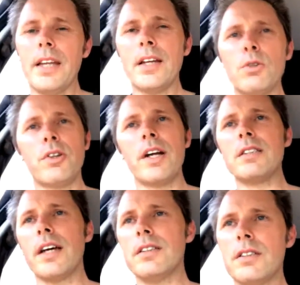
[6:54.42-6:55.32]
that all
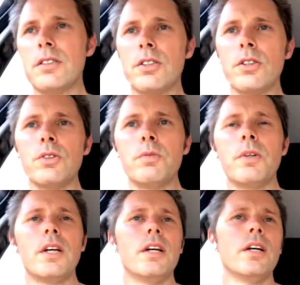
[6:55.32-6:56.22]
translates into
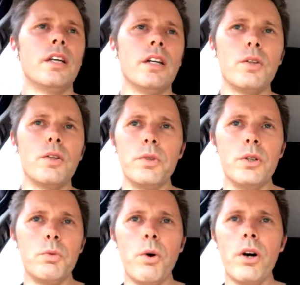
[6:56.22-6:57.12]
you know the, your
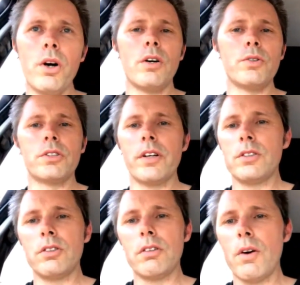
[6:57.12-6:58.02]
work culture as you
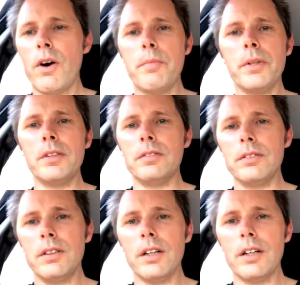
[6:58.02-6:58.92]
grow up and
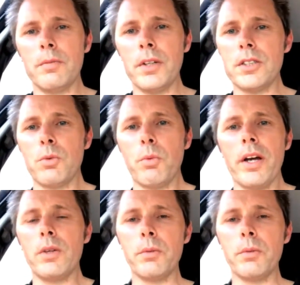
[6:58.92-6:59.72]
um, and just the way you